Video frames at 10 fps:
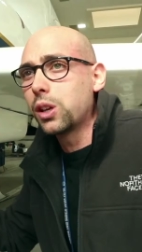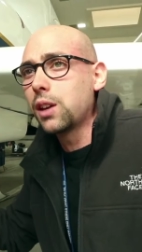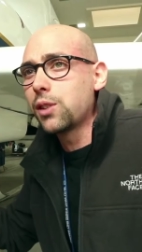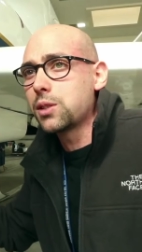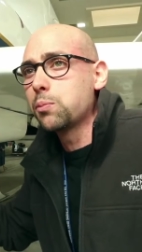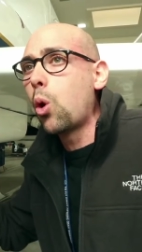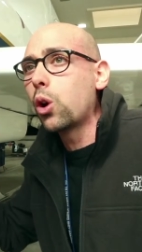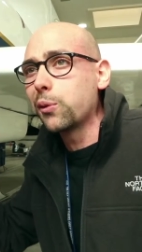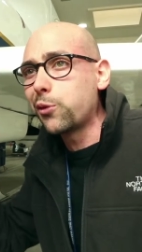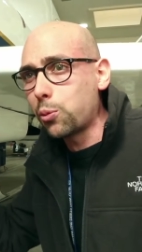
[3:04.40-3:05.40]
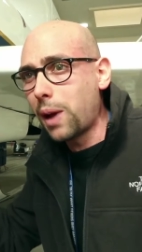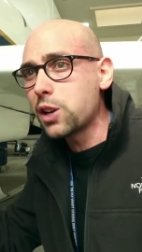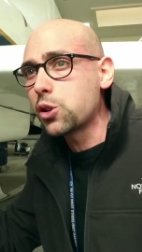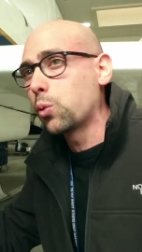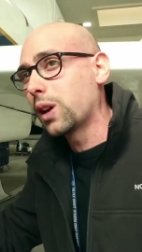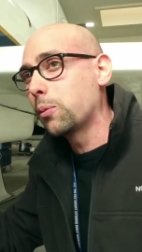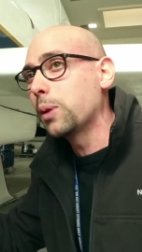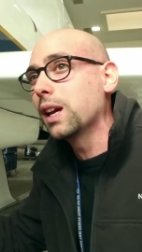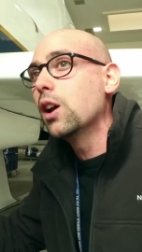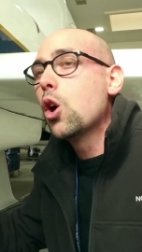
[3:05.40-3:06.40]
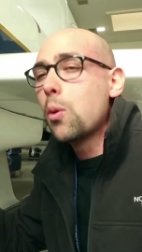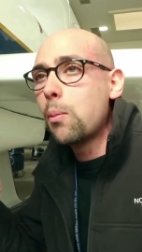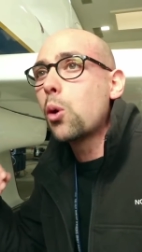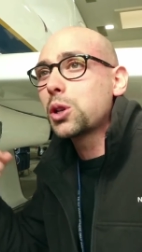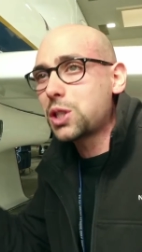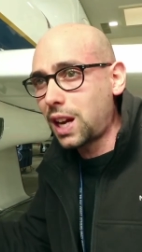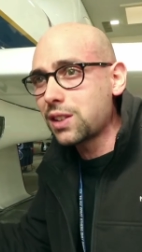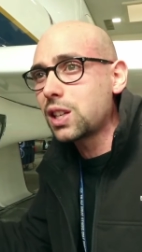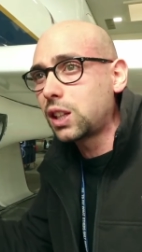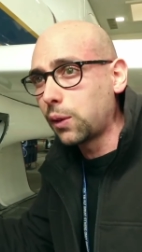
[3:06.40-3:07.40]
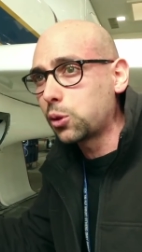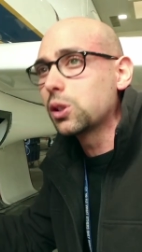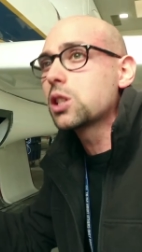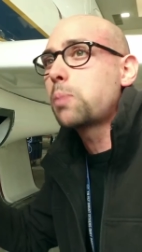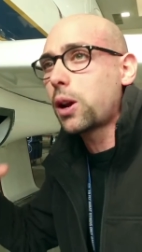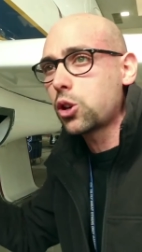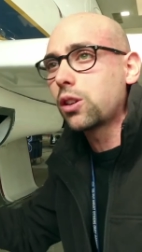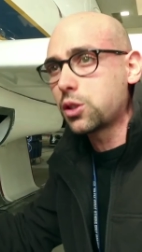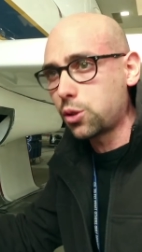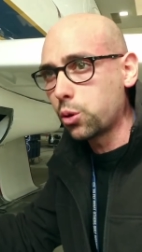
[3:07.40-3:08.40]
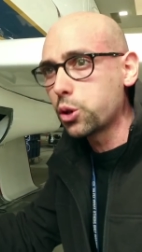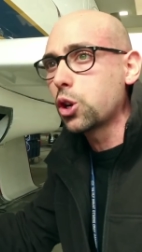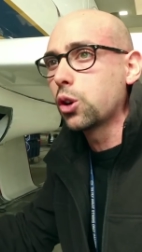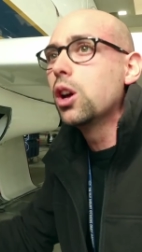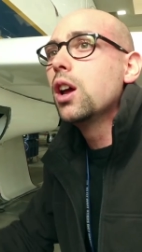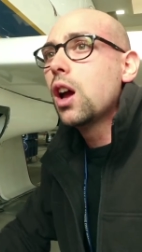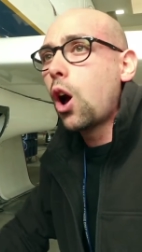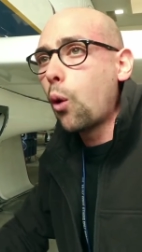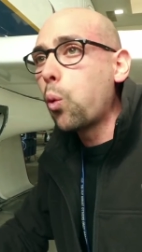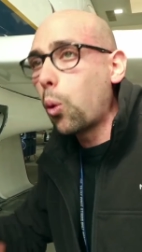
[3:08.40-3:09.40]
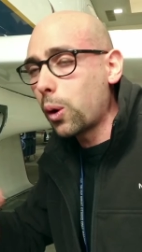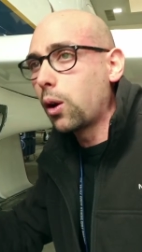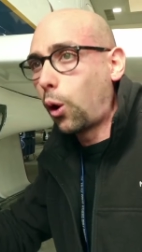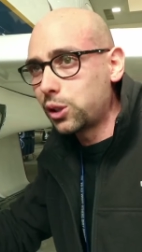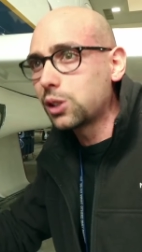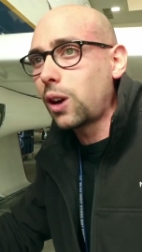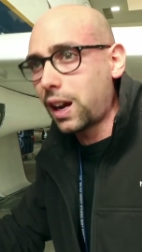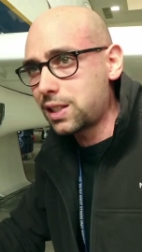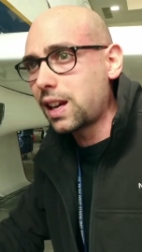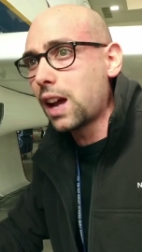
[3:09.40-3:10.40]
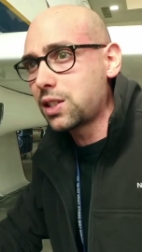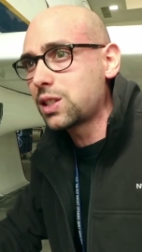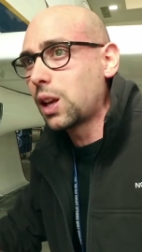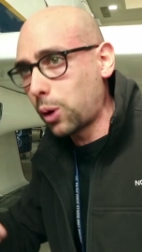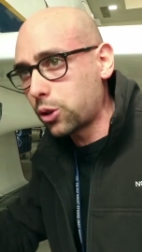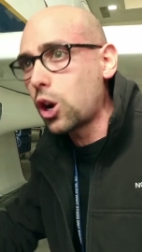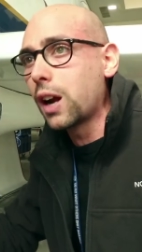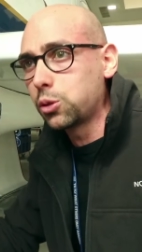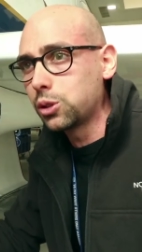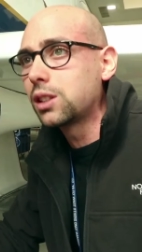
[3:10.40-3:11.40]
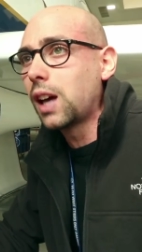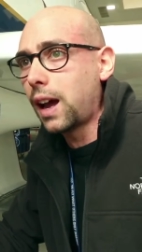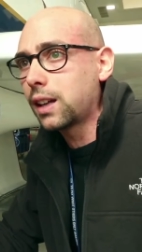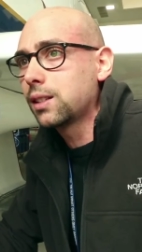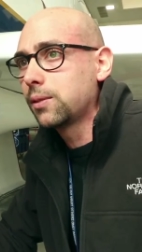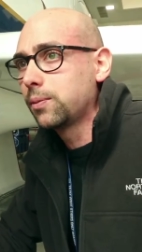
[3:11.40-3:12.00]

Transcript: will give us more information. We'll be more sensitive to the spatial resolution of, what we, of the trace gases that we're trying to detect.